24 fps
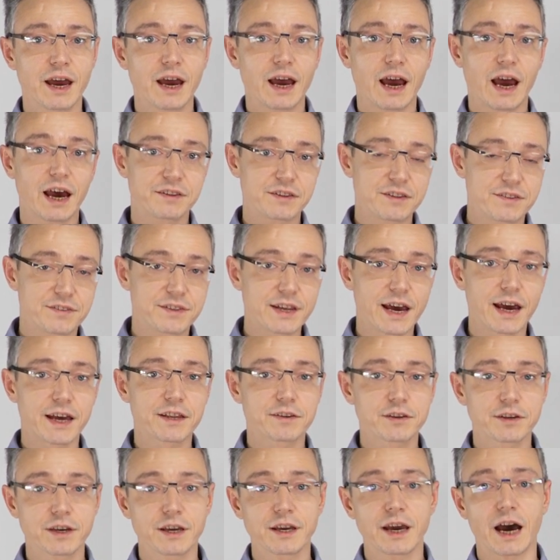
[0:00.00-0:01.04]
and in
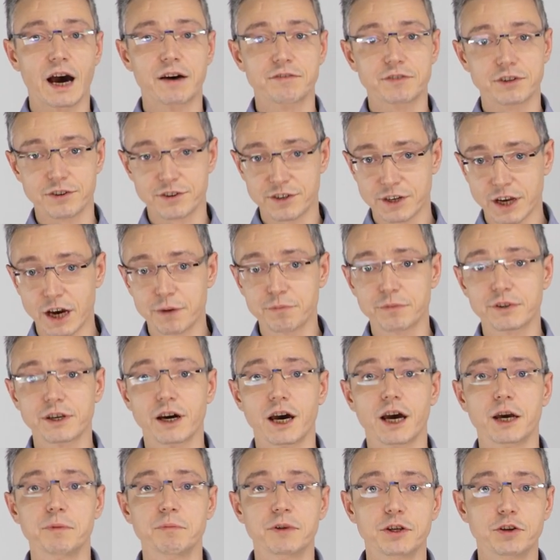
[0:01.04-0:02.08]
that, after some
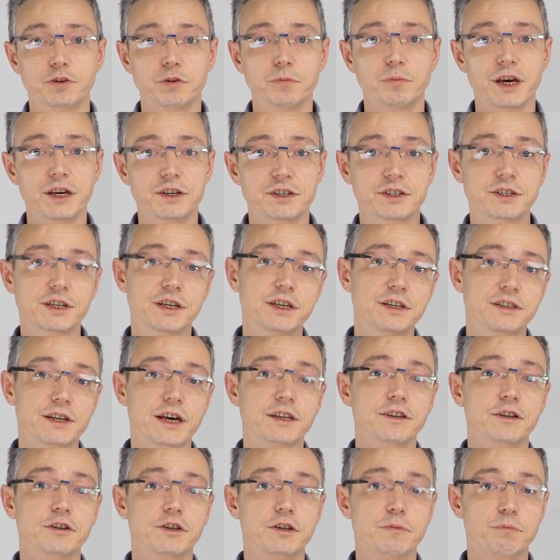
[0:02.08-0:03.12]
time, you may see
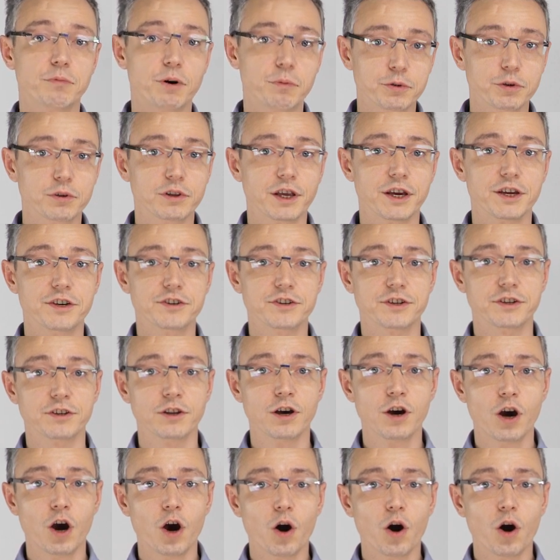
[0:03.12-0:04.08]
that in the population,